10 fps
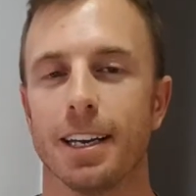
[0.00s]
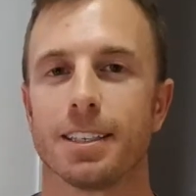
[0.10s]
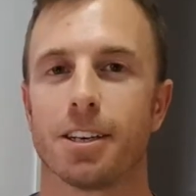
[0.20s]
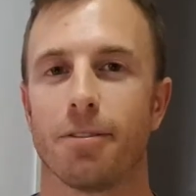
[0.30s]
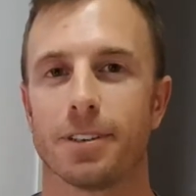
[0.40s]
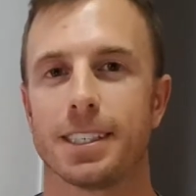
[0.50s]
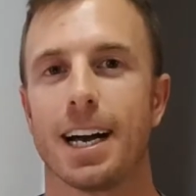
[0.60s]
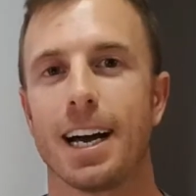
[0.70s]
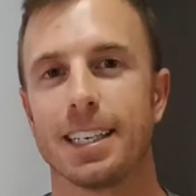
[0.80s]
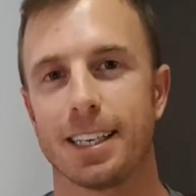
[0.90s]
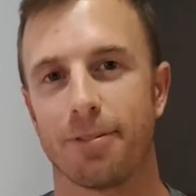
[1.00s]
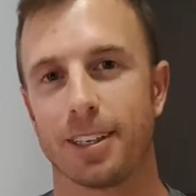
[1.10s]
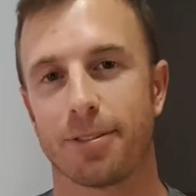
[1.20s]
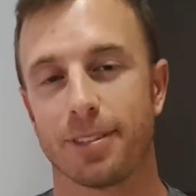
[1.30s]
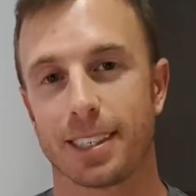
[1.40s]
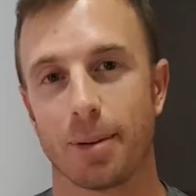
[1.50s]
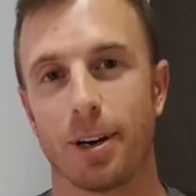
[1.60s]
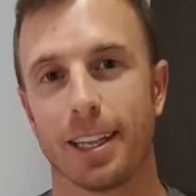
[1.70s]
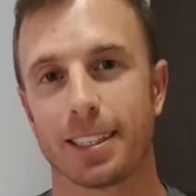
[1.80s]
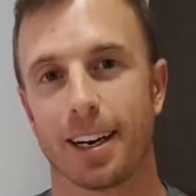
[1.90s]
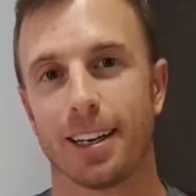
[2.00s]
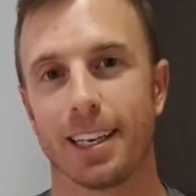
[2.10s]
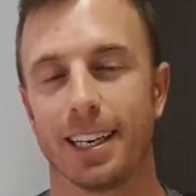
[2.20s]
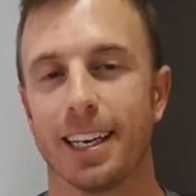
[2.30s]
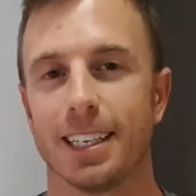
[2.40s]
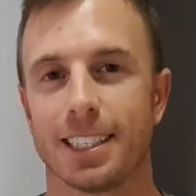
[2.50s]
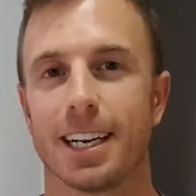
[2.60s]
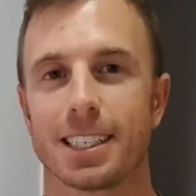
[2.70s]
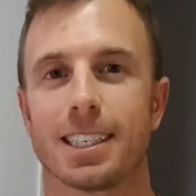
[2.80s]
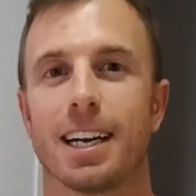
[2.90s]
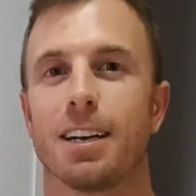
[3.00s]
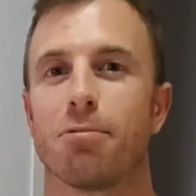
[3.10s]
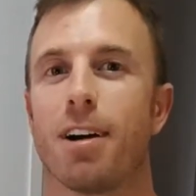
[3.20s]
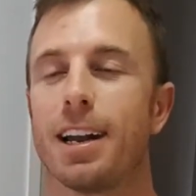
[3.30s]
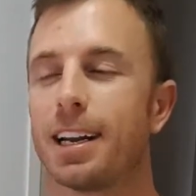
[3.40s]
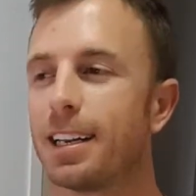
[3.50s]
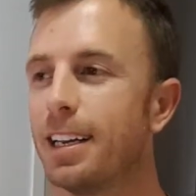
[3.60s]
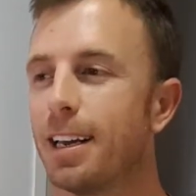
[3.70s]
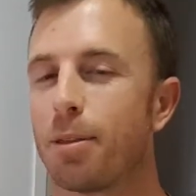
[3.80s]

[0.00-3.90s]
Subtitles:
So for starters, if it's someone that's only just started running,